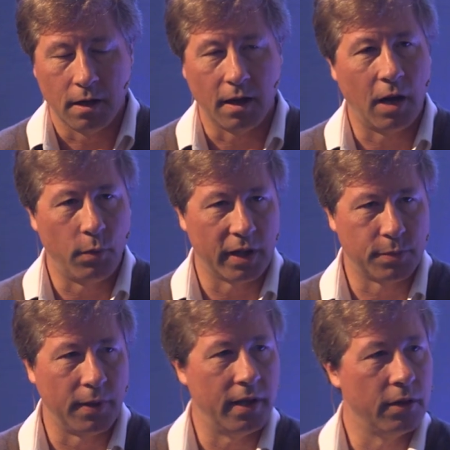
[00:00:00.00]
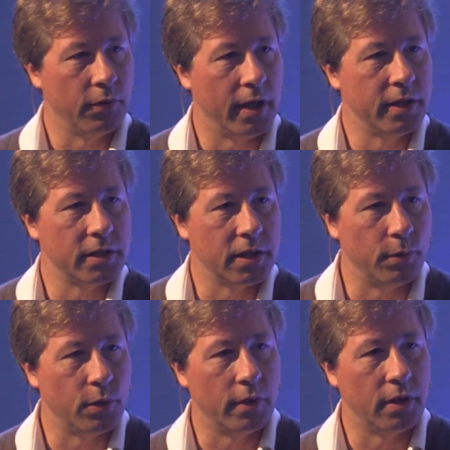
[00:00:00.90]
Uh, I will explain the relationship
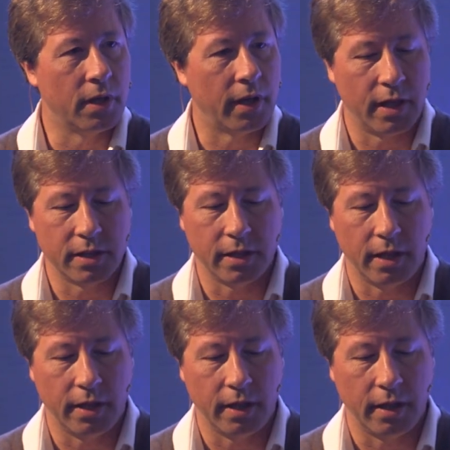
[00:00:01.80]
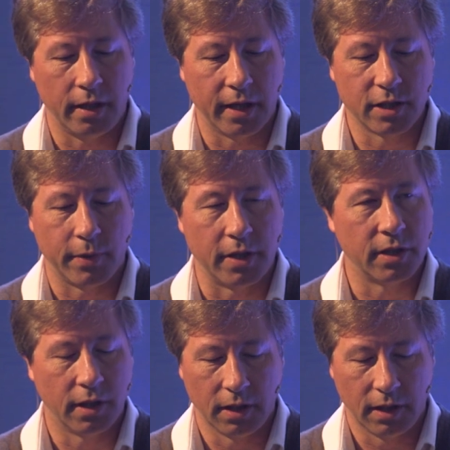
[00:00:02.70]
between dark energy and the, and the
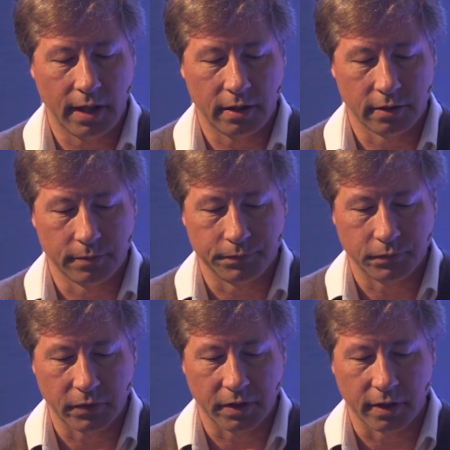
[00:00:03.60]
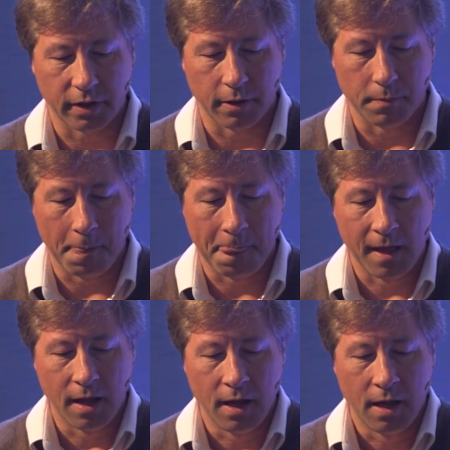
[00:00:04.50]
expansion a little later. Um,
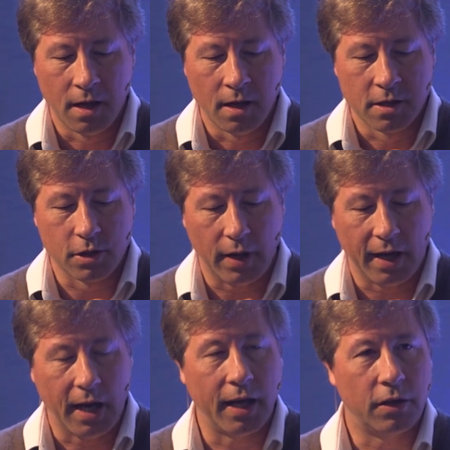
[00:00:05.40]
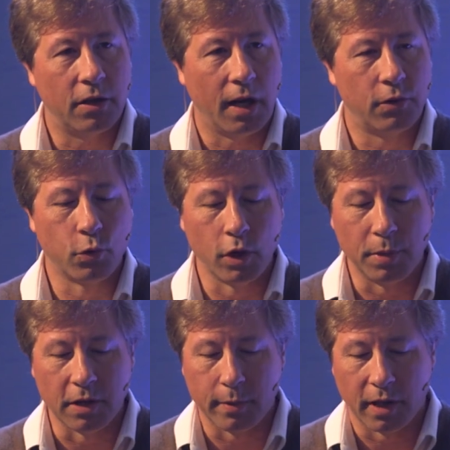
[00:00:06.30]
so I, I, I, truly
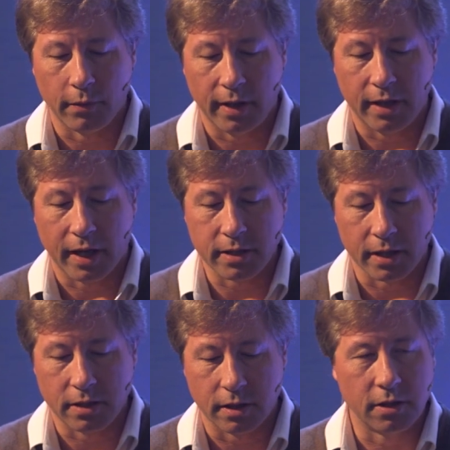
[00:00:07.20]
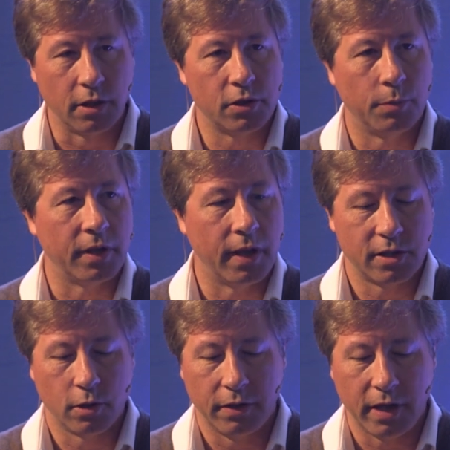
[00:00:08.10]
believe, by the way, it exists. It's not something
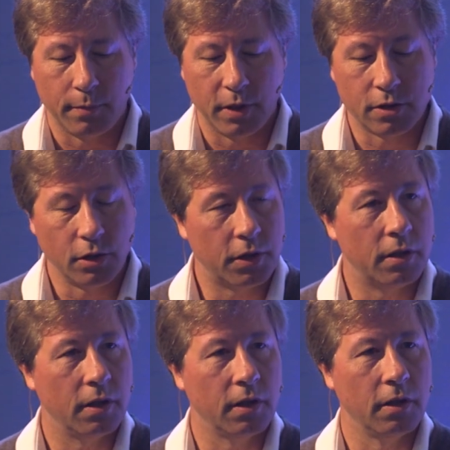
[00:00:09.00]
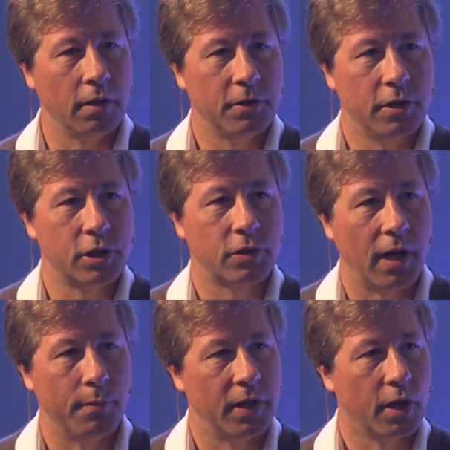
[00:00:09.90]
that's not there, but it's not uh,
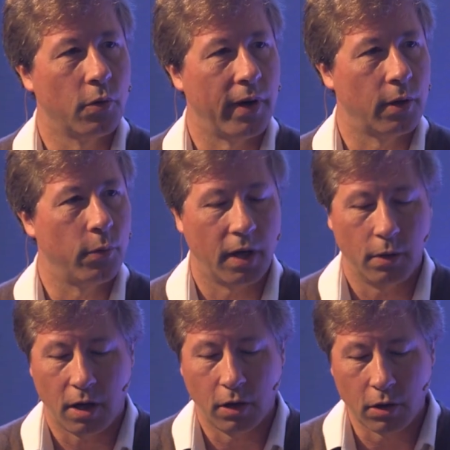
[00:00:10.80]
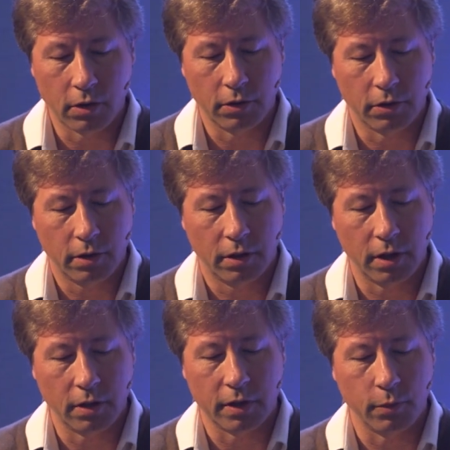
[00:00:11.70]
described in the correct way. Our current
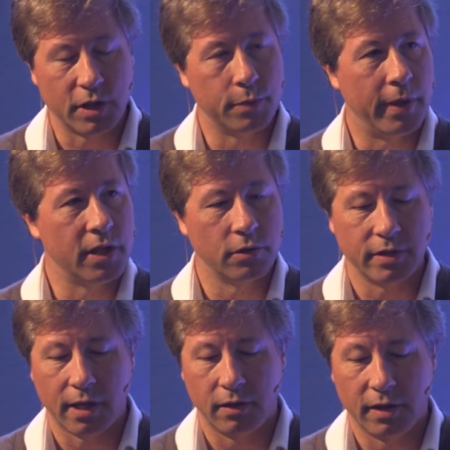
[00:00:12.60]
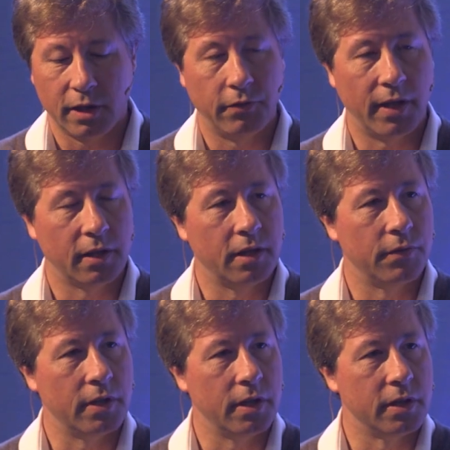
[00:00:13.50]
theory, which is based on general
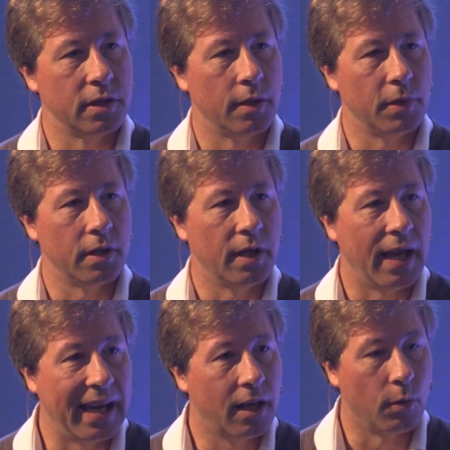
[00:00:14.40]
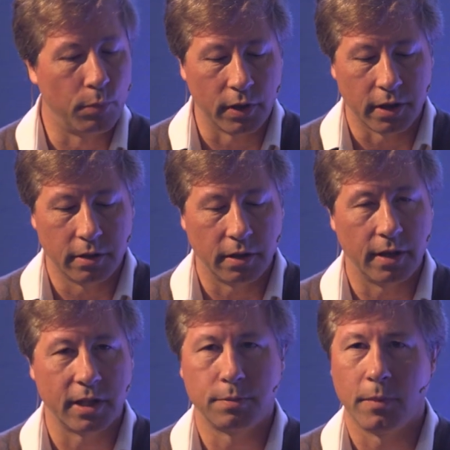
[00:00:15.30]
relativity, is namely incomplete.
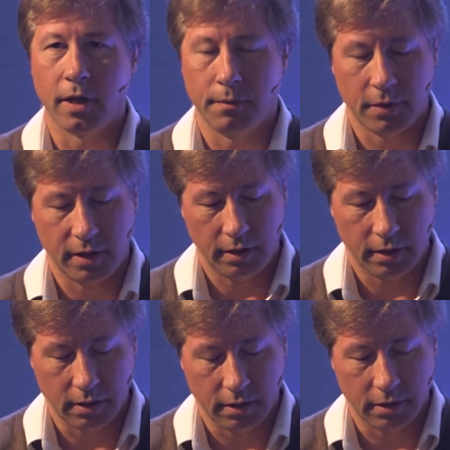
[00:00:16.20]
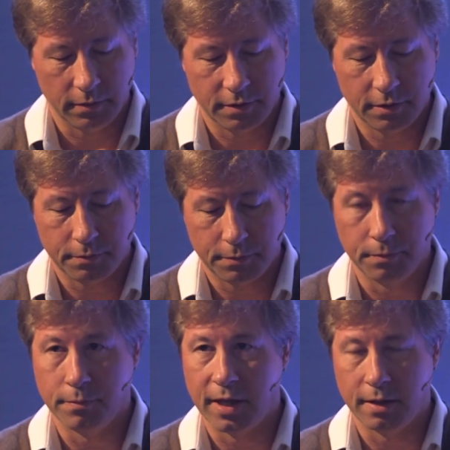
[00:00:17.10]
And that's my, my uh,
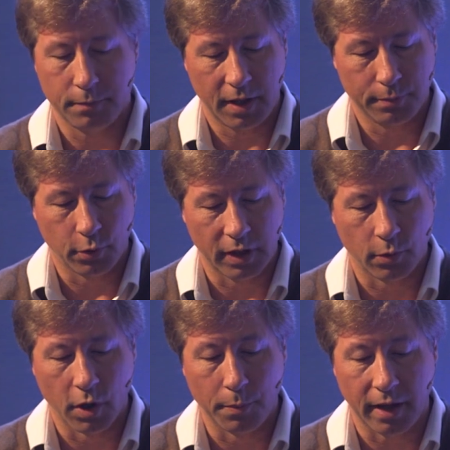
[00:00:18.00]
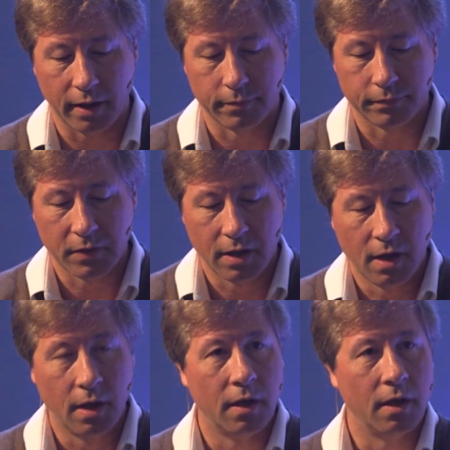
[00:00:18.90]
main, main point I want to make.
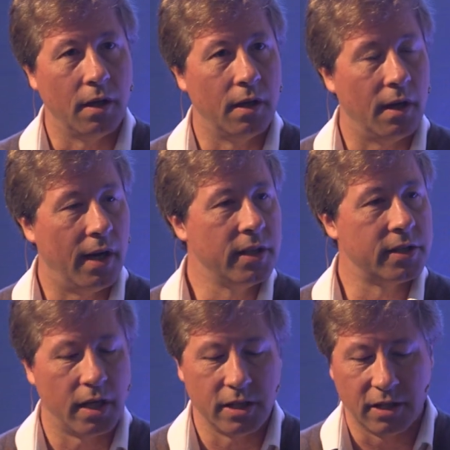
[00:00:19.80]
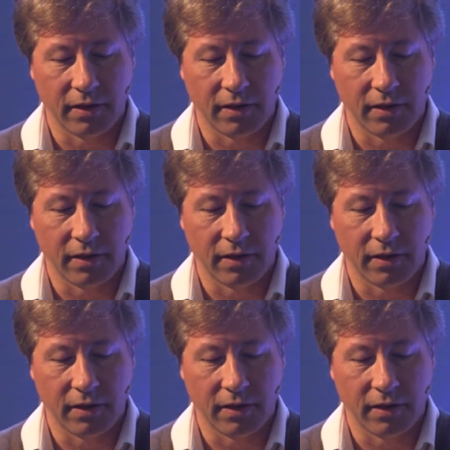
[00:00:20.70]
In Einstein's